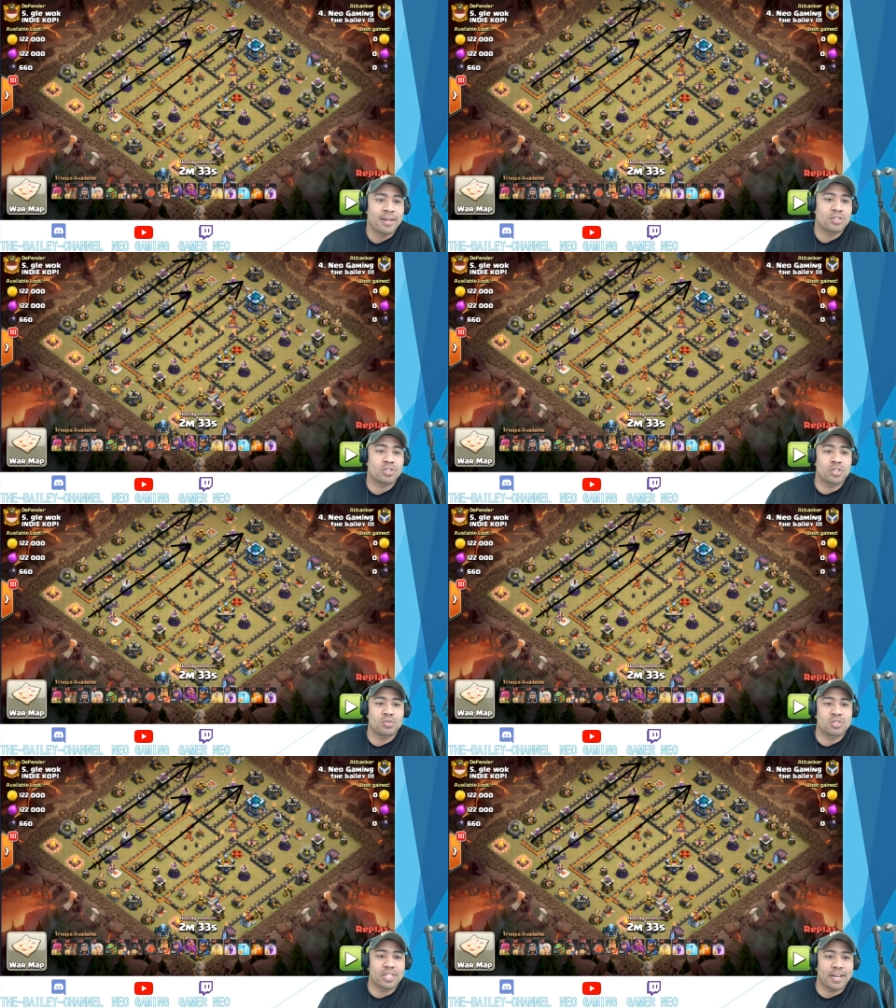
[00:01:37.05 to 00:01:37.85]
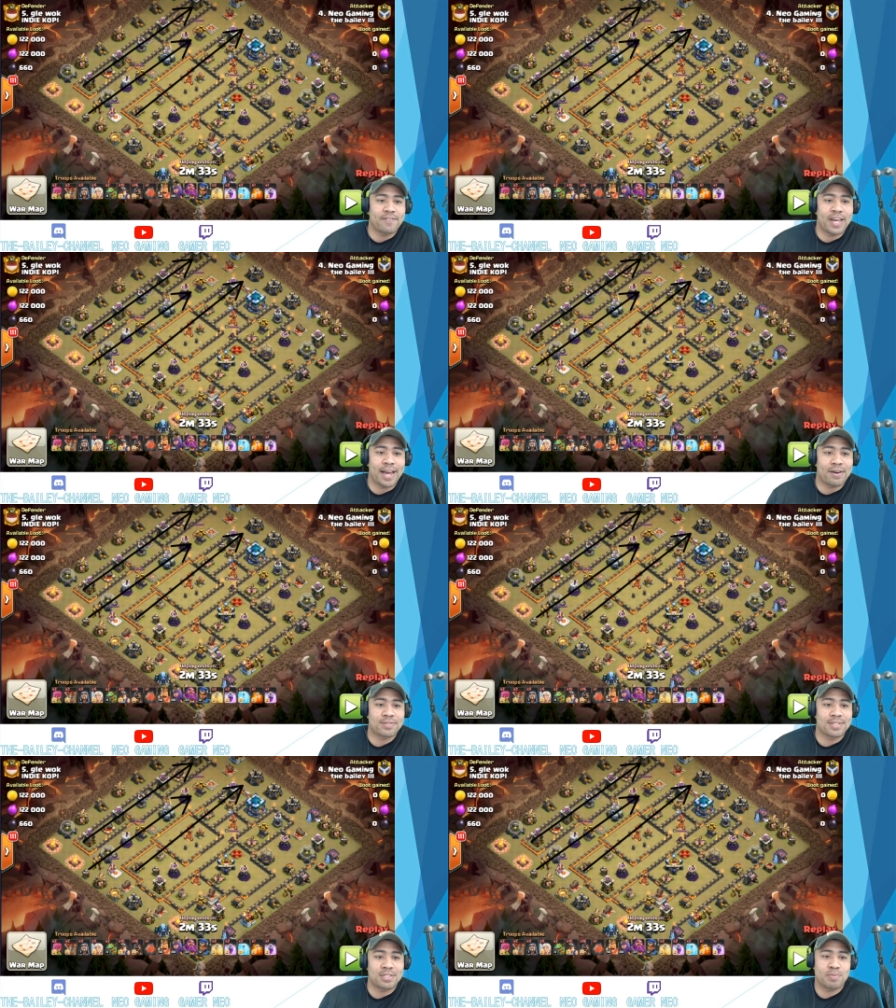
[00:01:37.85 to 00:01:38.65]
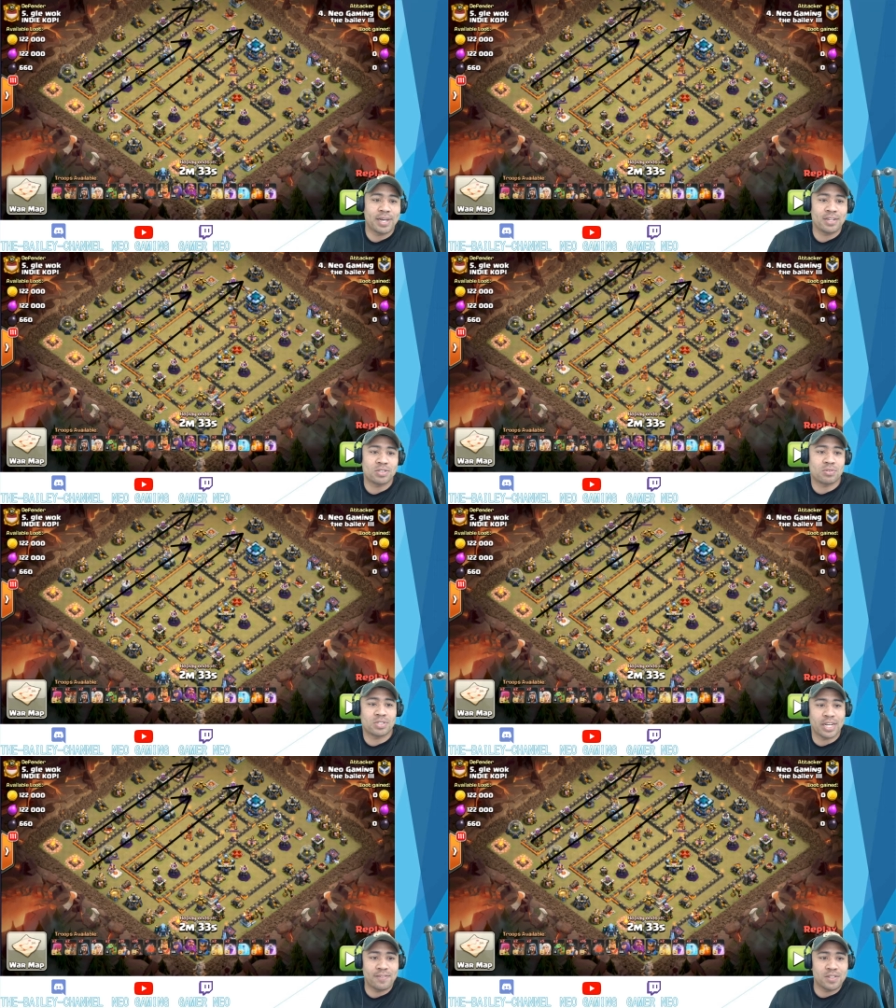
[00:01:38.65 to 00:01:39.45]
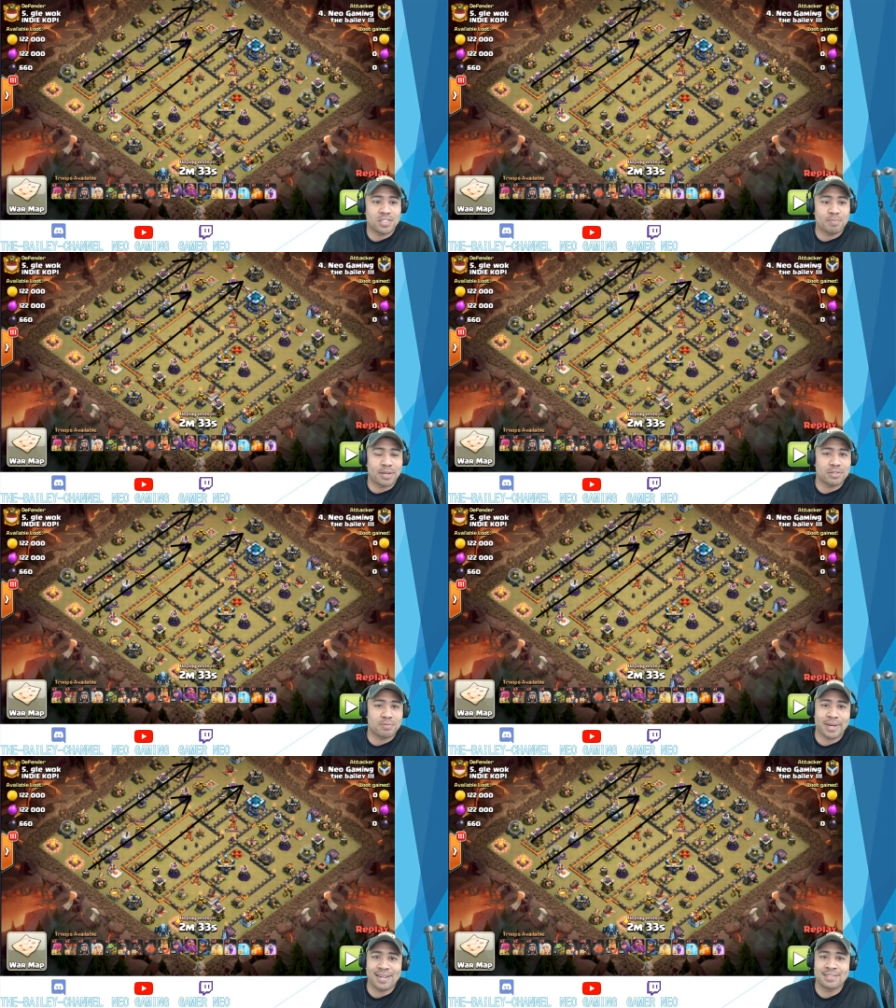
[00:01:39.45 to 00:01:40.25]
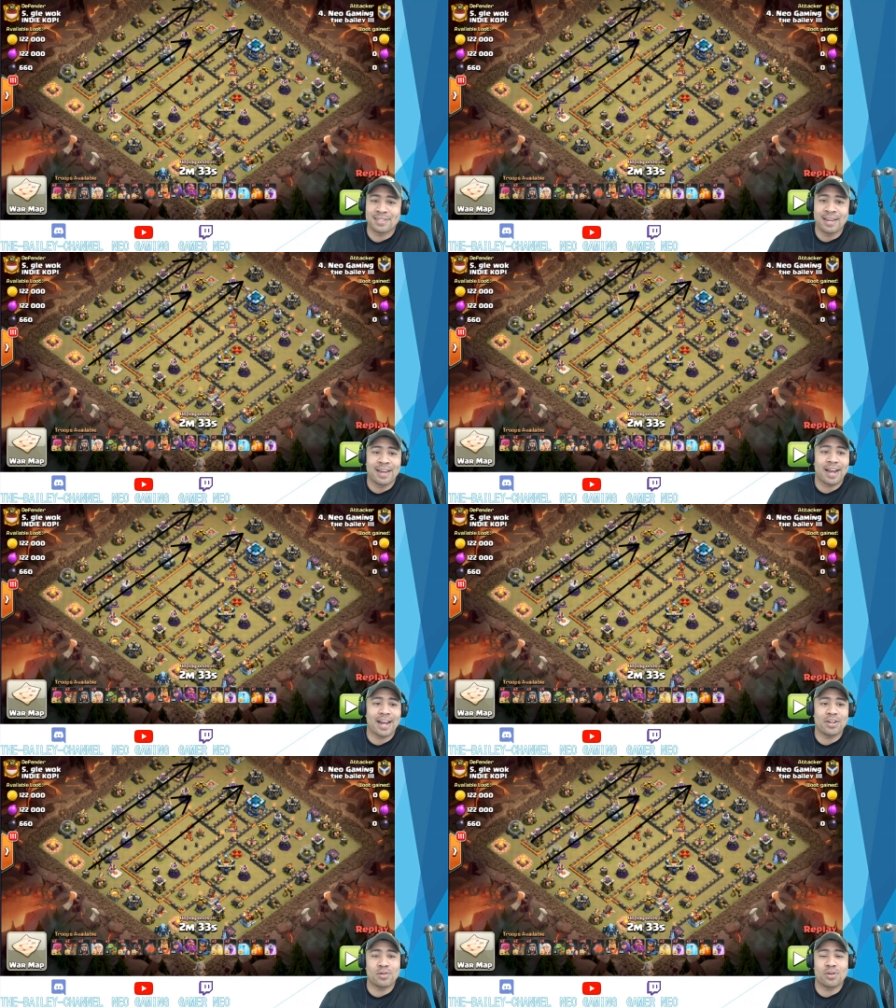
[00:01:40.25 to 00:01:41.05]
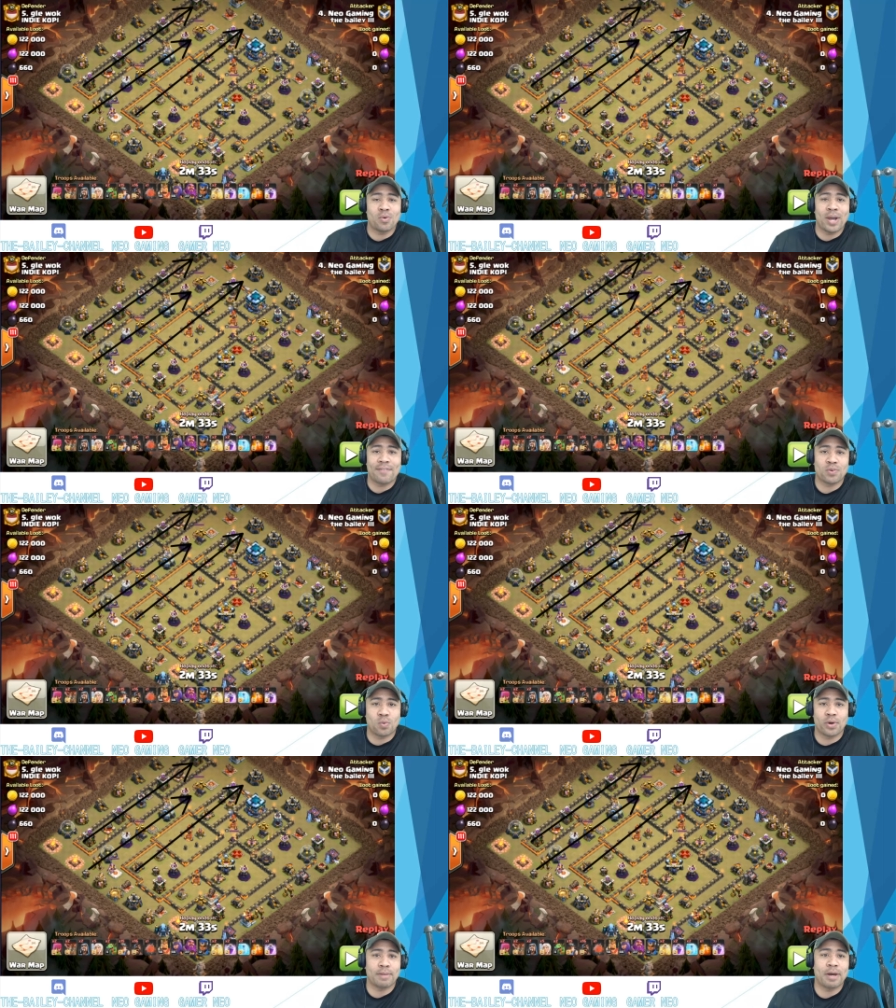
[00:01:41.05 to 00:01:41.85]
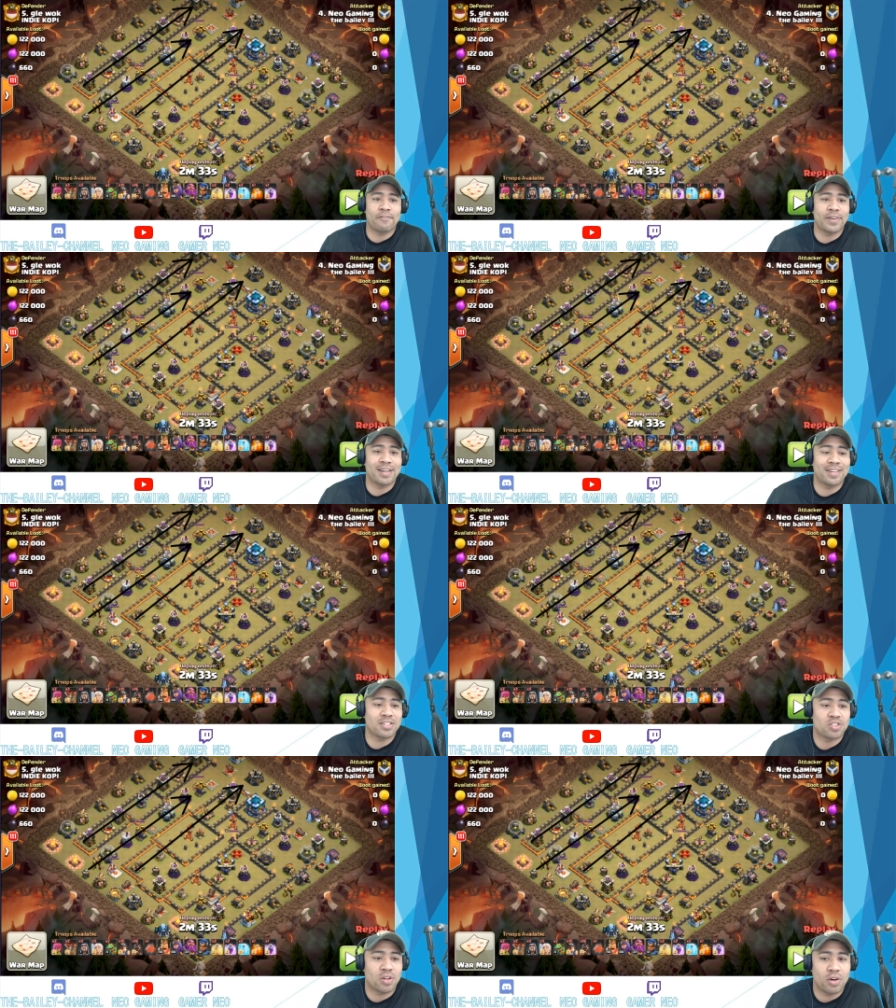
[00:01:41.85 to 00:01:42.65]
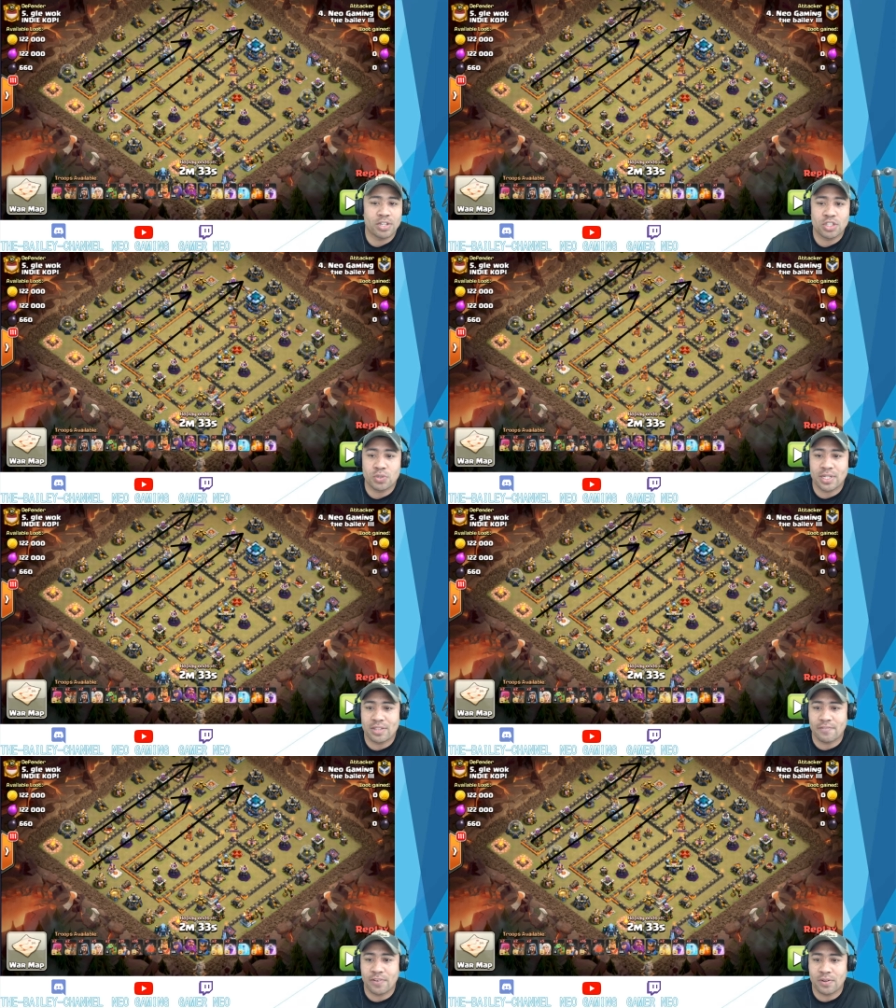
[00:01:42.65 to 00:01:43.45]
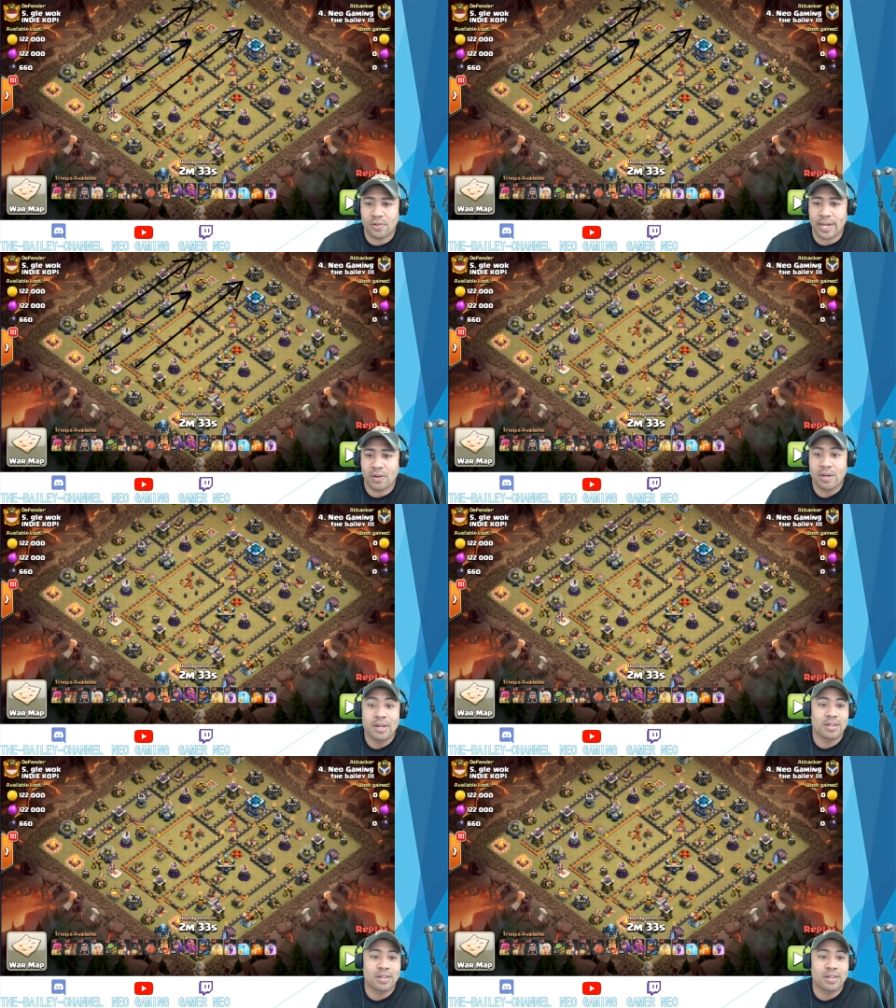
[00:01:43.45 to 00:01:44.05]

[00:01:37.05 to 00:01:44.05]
So you save the housing space, you save the spell space, and you don't have to worry about failing as long as you get the funnel down.